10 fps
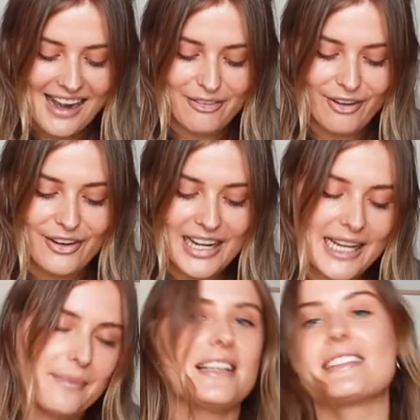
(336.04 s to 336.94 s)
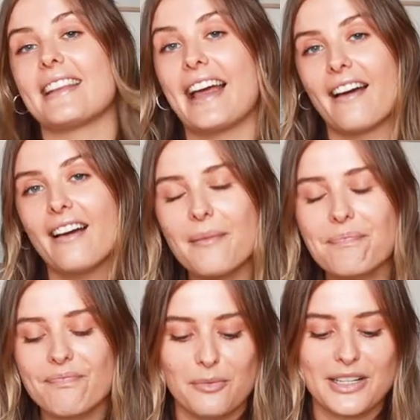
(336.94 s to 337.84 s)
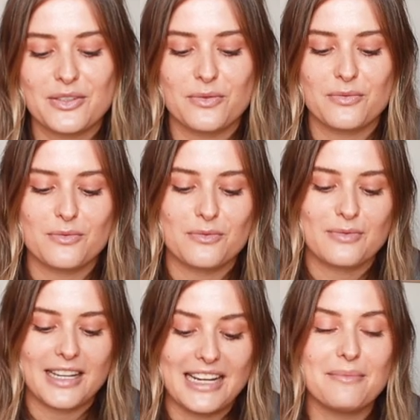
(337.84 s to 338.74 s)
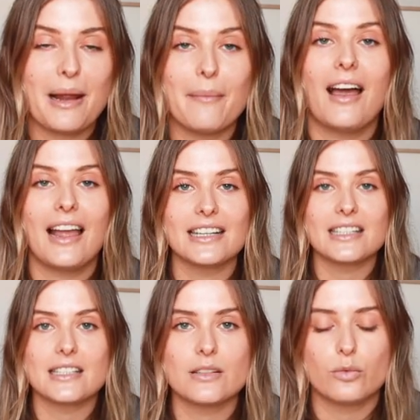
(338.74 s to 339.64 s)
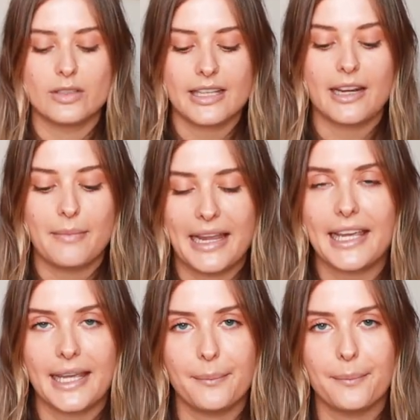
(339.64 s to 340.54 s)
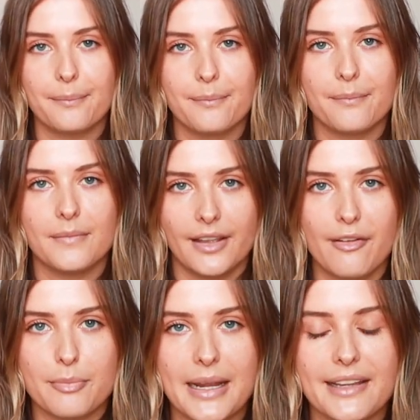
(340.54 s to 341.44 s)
I wrote him this letter, which in my mind was gonna make him love